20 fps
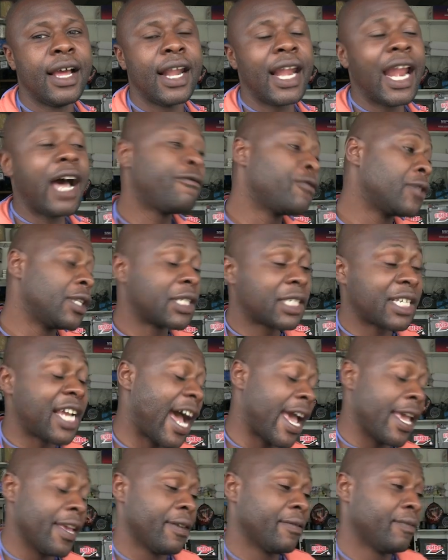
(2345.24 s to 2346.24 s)
love this
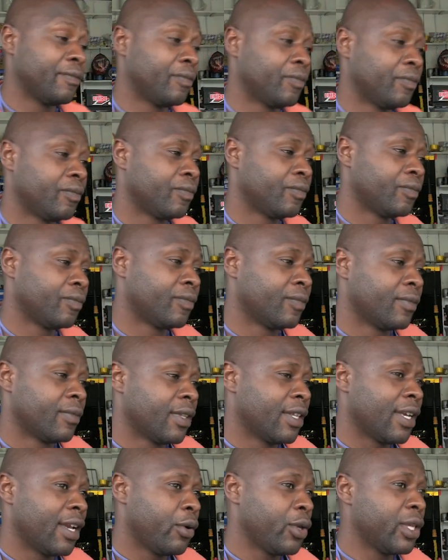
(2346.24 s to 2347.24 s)
guy.
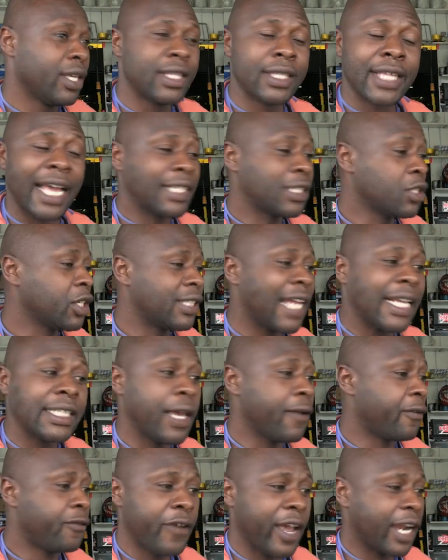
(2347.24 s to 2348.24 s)

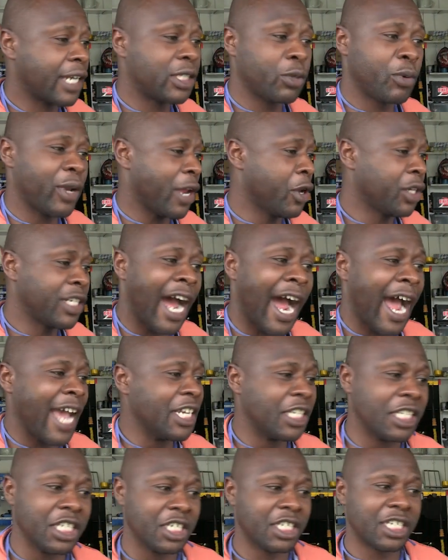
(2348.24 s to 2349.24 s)
That's a fact, we cannot
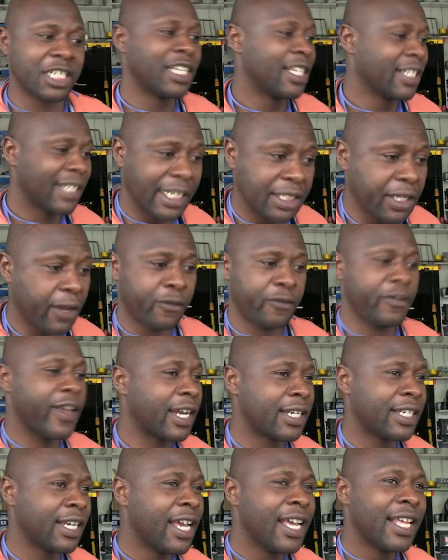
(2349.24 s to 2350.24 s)
hide it. That's a
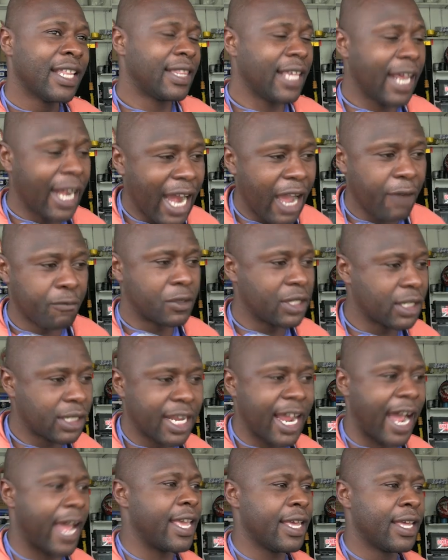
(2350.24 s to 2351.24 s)
fact. They love this
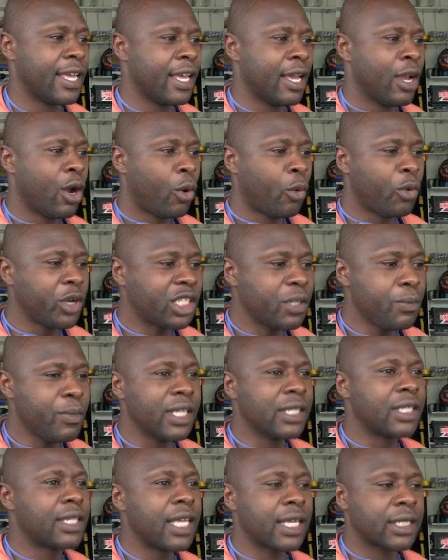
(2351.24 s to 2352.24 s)
guy, which
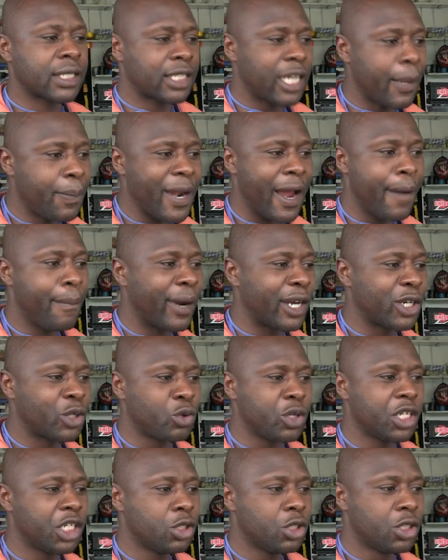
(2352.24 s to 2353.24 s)
means the step number
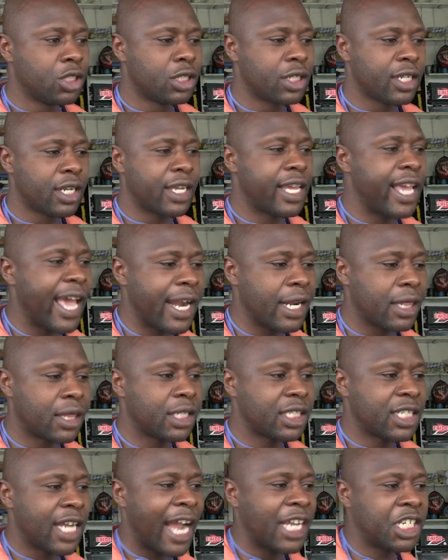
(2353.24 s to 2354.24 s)
two, you should carry
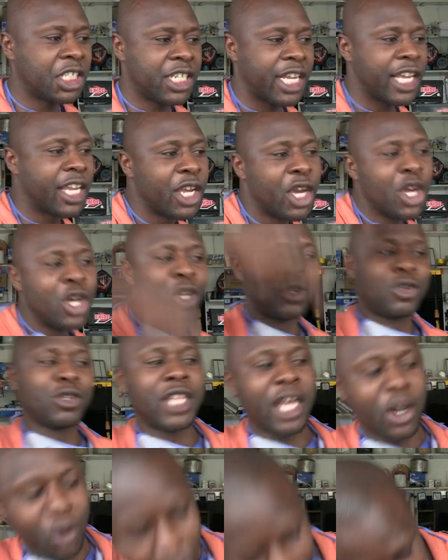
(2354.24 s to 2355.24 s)
this hashtag to
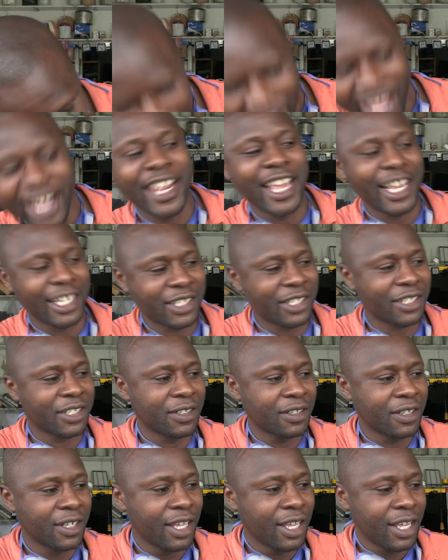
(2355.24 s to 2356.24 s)
the rural areas.
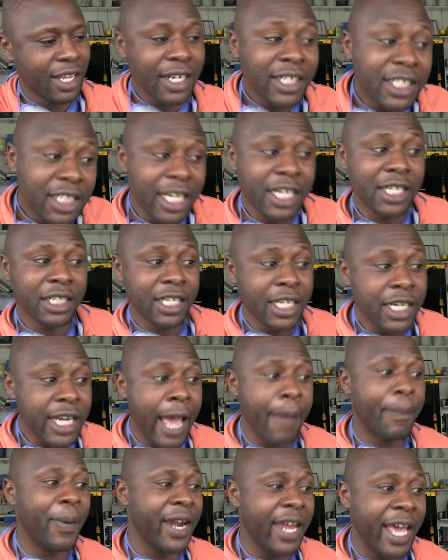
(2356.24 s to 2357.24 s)
In
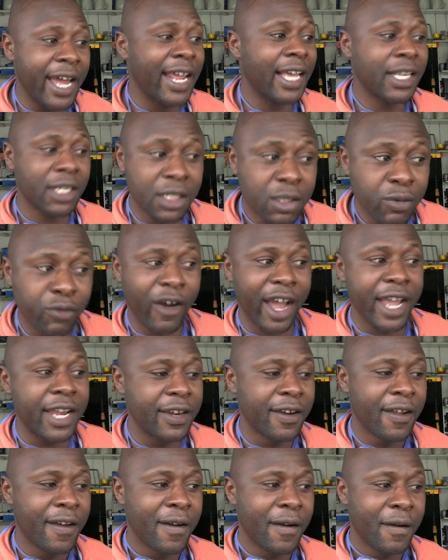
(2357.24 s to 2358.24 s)
urban areas, it's
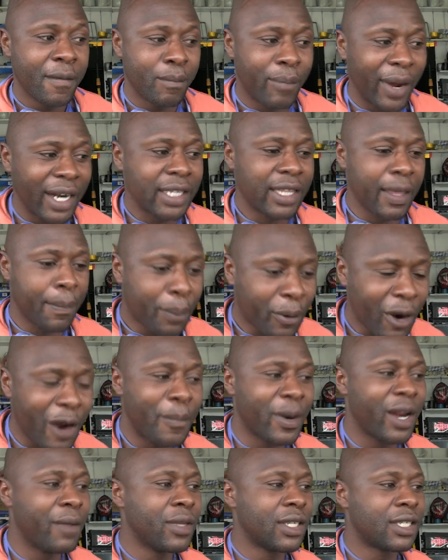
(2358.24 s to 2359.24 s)
fine, but the
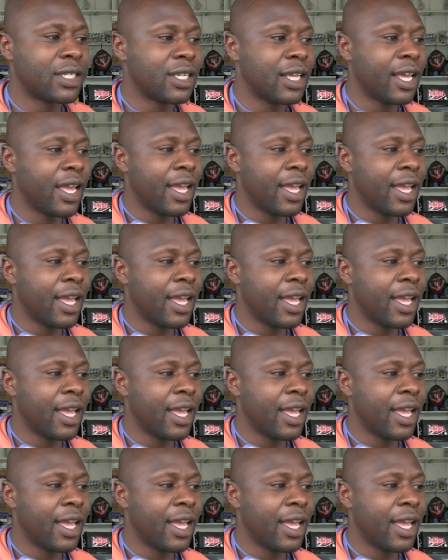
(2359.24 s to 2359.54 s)
problem is